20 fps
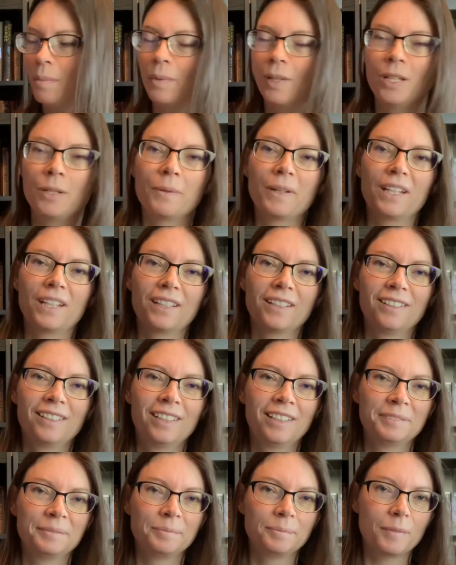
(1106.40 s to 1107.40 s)
Anyway,
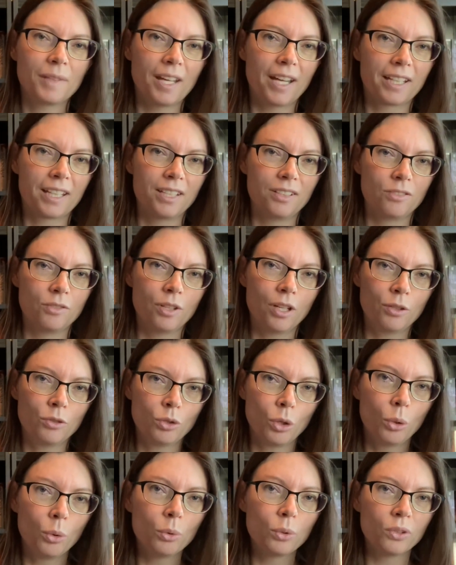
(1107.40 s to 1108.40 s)
I can
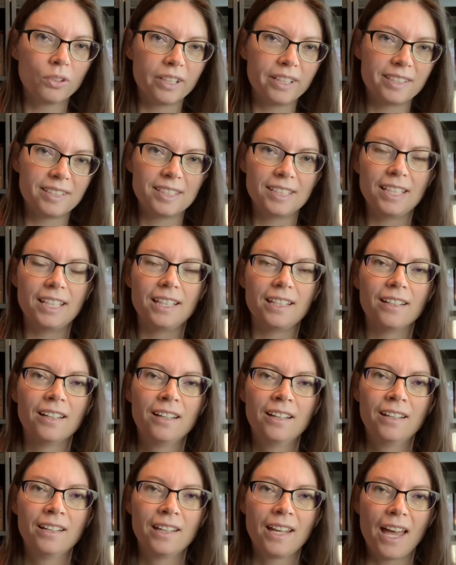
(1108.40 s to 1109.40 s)
totally see
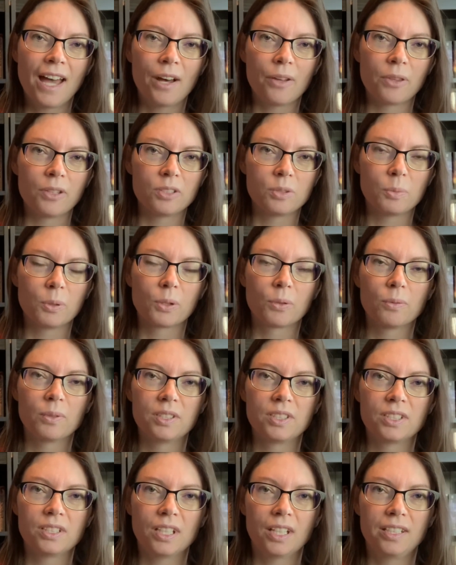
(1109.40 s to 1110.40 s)
how this book
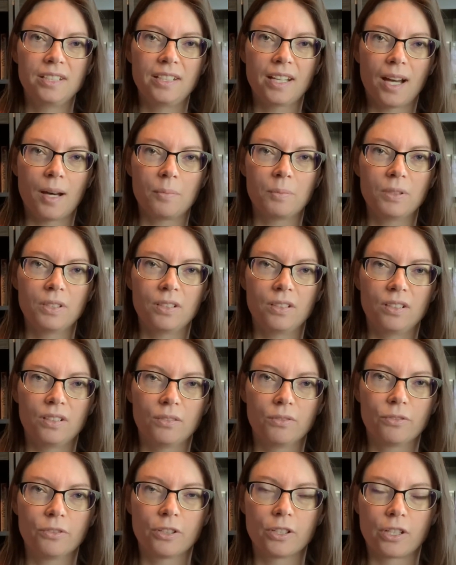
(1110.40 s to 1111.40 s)
was adapted
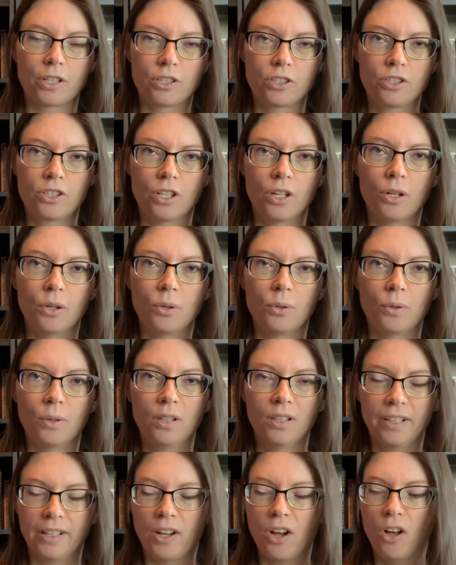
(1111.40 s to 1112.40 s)
for a
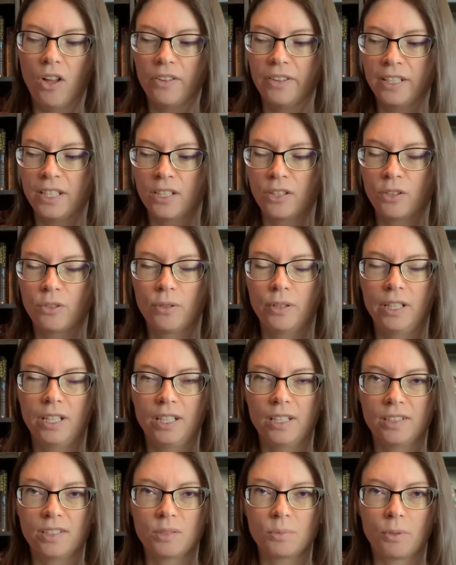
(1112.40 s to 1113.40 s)
show. Like, all the
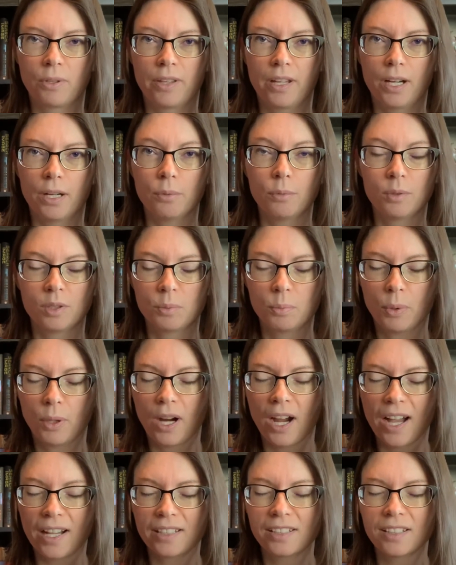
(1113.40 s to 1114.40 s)
ingredients were there. It was
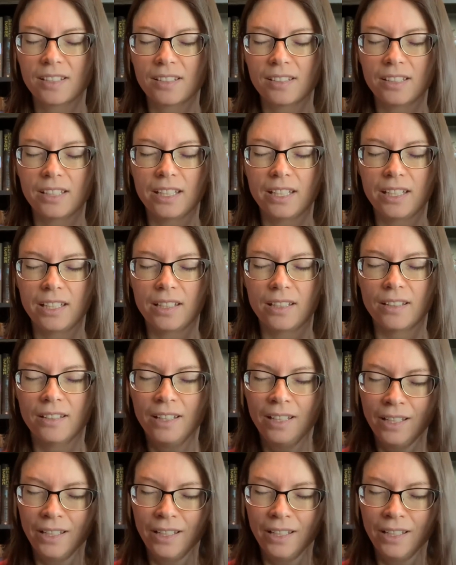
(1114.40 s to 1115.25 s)
practically